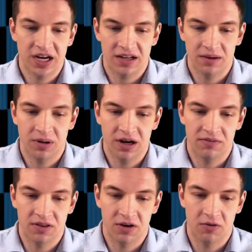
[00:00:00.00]

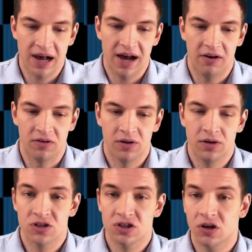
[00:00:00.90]
above the ground.
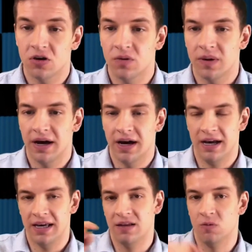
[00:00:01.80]
So
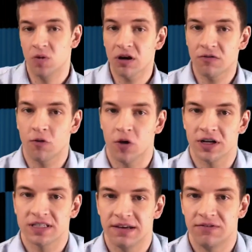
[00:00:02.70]
in the
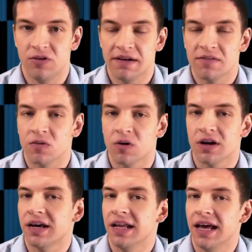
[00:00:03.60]
workforce, if you ever work
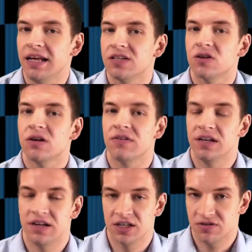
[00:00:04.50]
in any sort of
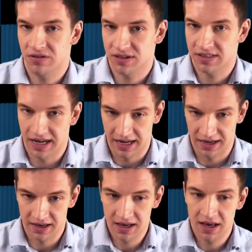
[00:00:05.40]
industrial setting,
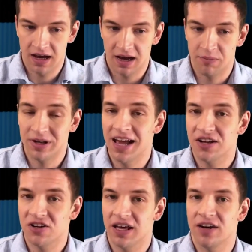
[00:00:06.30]

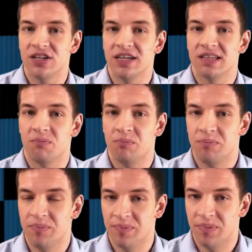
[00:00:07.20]
potential energy is a
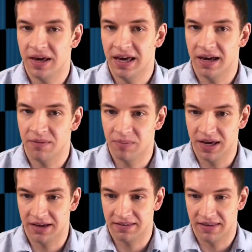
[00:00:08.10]
big,
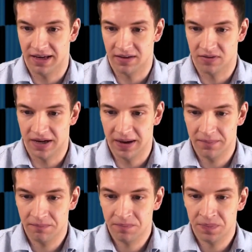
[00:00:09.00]
big thing, okay?
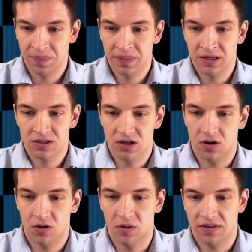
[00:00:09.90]

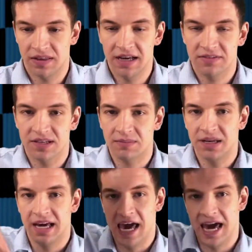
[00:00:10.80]
So think of
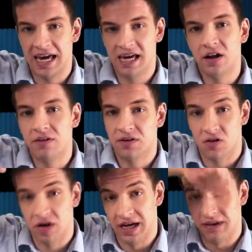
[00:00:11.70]
something hanging off a
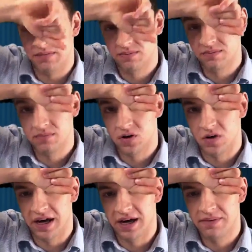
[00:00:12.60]
crane, okay?